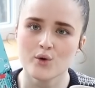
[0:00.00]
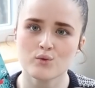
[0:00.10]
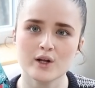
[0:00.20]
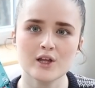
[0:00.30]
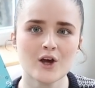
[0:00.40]

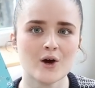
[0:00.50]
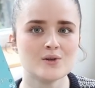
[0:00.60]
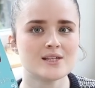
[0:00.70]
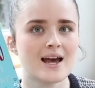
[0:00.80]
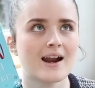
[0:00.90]
really
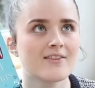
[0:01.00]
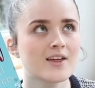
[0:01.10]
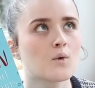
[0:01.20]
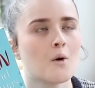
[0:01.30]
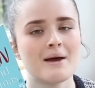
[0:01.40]
cozy, and I
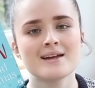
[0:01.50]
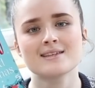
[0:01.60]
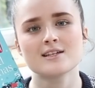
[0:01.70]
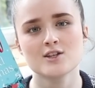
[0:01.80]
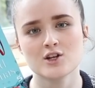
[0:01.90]
think what makes
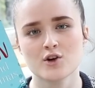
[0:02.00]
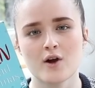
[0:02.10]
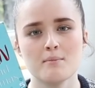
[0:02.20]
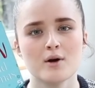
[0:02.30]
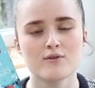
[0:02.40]
this such a
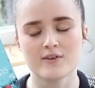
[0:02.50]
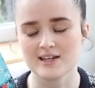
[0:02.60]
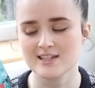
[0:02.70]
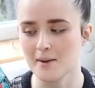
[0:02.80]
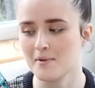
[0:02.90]
great book for
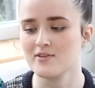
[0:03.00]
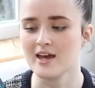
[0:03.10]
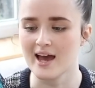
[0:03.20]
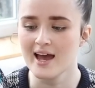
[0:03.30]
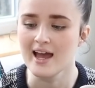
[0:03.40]
this time of
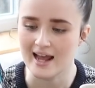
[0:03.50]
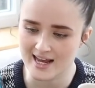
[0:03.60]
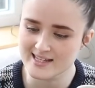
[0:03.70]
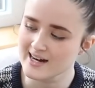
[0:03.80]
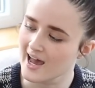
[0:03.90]
year
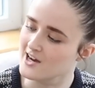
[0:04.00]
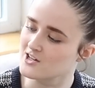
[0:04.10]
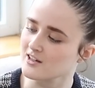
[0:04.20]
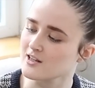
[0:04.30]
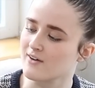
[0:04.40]
isn't
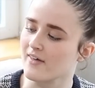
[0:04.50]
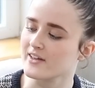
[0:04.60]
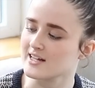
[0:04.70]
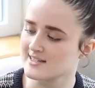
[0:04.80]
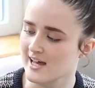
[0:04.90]
actually the fact that
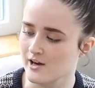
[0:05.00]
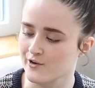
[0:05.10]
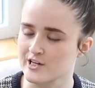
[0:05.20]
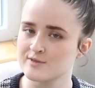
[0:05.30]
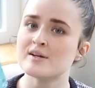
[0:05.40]
it's set at
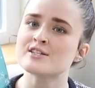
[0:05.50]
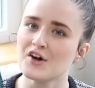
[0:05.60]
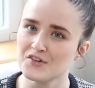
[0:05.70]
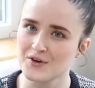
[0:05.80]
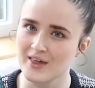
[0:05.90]
Christmas,
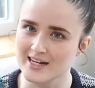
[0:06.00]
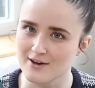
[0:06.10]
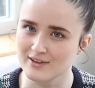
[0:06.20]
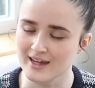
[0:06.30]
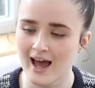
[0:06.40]
although that
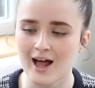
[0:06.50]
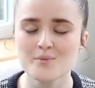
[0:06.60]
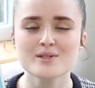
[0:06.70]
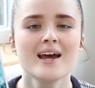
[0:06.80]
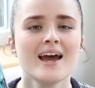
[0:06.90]
definitely
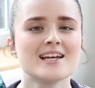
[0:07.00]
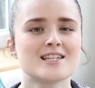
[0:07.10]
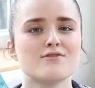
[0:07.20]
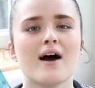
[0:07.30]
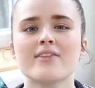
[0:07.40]
helps, it's
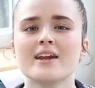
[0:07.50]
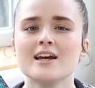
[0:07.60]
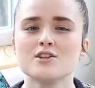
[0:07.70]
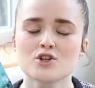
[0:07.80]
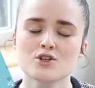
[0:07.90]
the fact that it
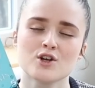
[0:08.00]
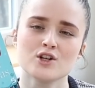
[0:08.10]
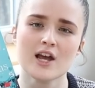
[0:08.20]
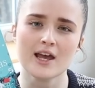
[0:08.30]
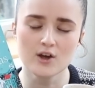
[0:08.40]
is just
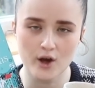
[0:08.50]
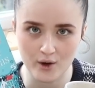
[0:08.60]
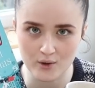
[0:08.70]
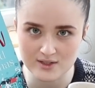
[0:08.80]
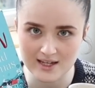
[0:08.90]
such a
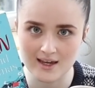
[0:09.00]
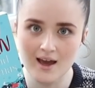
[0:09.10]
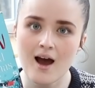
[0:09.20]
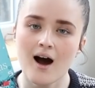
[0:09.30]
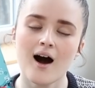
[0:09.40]
cozy,
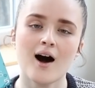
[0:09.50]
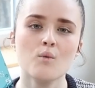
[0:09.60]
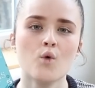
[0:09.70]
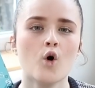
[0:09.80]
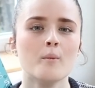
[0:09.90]

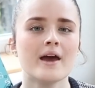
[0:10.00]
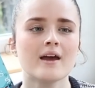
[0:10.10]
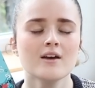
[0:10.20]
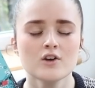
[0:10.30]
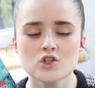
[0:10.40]

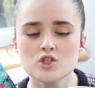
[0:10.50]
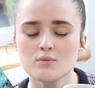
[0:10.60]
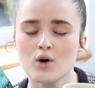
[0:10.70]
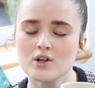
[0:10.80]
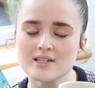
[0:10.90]
heartwarming,
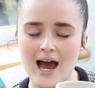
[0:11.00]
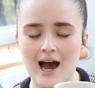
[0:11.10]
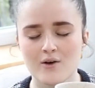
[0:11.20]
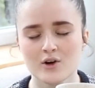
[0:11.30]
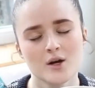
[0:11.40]
small
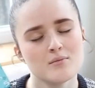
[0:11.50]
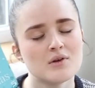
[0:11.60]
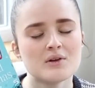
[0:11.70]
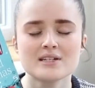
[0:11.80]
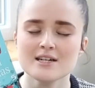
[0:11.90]
town
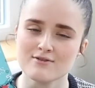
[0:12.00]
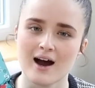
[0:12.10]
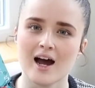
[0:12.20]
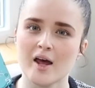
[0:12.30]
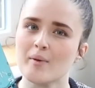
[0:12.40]
community
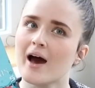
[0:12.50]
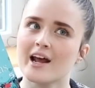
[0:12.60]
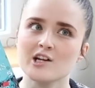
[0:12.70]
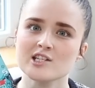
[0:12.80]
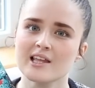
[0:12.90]
vibe, and
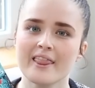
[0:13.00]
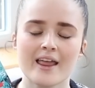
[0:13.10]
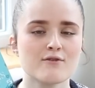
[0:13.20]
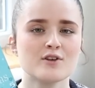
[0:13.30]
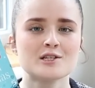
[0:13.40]
I just think
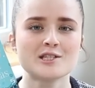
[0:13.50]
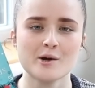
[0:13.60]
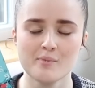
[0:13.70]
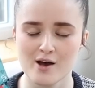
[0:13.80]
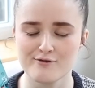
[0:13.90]
that feels so
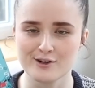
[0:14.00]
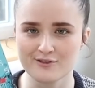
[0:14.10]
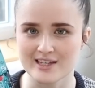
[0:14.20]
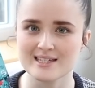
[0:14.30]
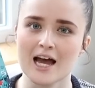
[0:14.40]
perfect for
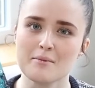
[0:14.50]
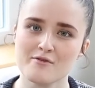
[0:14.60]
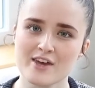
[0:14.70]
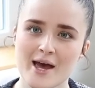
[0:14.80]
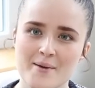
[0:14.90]
this time
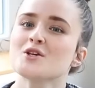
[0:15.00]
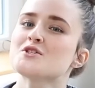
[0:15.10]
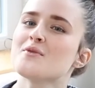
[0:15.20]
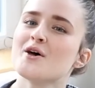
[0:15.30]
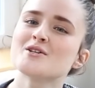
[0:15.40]
of year.
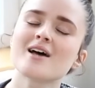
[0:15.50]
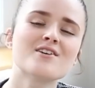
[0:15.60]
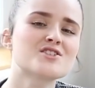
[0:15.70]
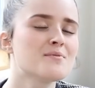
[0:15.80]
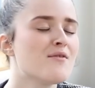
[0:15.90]
So those are
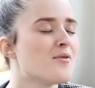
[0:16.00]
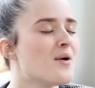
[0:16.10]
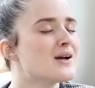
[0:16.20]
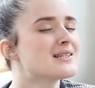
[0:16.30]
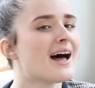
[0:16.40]
some of the
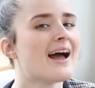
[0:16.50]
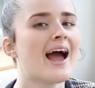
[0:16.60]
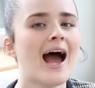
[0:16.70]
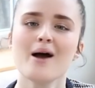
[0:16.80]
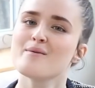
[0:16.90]
books I
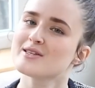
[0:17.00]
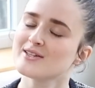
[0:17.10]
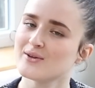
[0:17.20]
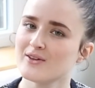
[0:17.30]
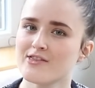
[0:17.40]

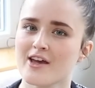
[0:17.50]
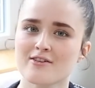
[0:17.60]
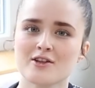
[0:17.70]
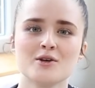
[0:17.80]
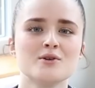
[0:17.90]
absolutely think
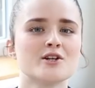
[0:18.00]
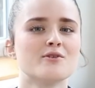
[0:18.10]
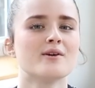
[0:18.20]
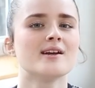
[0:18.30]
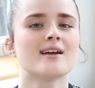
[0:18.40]
that you should
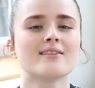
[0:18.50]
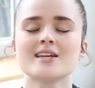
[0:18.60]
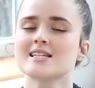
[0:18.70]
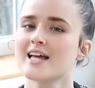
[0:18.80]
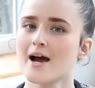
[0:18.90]
read at
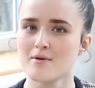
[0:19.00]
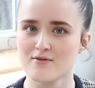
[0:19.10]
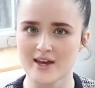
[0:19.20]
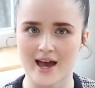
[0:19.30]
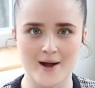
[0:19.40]
this time
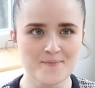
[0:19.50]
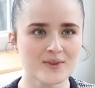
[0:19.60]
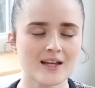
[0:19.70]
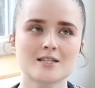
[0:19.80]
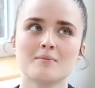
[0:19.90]
of year,
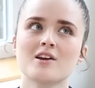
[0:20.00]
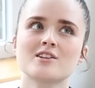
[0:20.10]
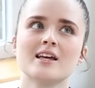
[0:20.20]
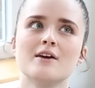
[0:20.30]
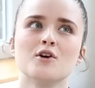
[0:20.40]

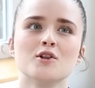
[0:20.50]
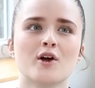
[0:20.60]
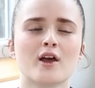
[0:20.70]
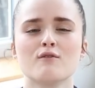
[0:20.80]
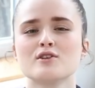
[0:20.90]
especially if you're
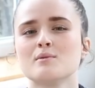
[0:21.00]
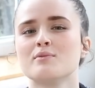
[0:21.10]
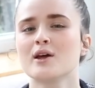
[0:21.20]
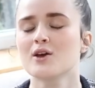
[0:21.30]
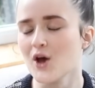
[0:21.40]
looking for
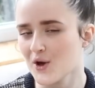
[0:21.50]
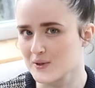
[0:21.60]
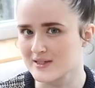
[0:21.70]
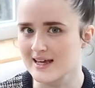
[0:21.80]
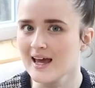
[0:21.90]
something
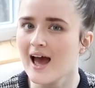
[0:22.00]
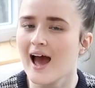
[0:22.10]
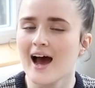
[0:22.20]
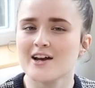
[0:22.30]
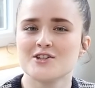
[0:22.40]
cozy
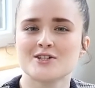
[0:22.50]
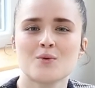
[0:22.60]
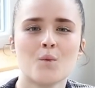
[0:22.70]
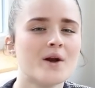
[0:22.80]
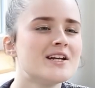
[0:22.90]
and just
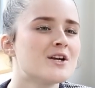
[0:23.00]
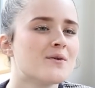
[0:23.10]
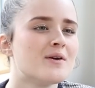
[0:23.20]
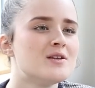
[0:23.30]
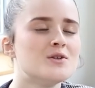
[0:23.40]

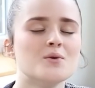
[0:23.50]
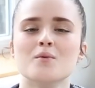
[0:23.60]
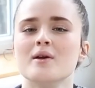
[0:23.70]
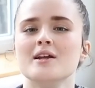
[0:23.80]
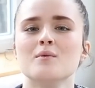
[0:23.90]
wintery to
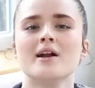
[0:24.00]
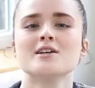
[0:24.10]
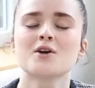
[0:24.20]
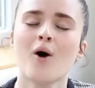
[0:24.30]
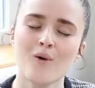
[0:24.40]
read when
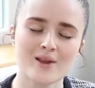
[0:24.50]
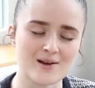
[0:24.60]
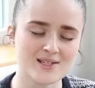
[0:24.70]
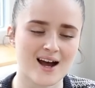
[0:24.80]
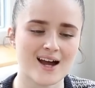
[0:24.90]
it's cold
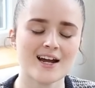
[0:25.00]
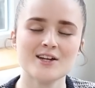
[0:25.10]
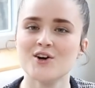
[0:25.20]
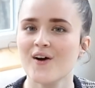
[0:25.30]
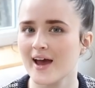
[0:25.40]
outside
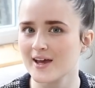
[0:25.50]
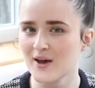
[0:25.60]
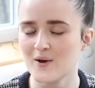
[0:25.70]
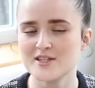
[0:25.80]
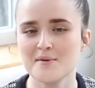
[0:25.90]
and you're getting
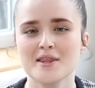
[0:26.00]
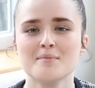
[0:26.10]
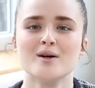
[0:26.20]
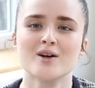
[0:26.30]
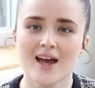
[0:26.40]
cozy with a
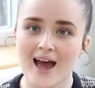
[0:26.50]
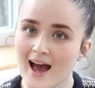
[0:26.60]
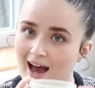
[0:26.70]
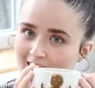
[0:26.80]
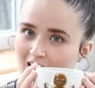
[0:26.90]
book
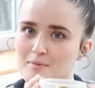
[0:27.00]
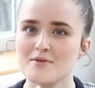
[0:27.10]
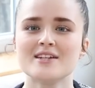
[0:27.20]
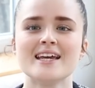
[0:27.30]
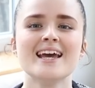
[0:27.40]
and a cup
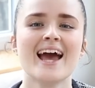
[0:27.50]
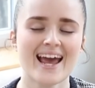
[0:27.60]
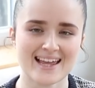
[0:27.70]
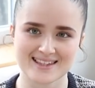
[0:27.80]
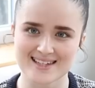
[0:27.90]
of tea
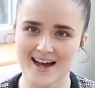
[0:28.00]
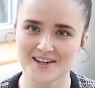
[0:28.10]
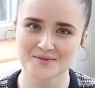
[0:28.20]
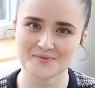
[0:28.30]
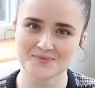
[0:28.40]
inside.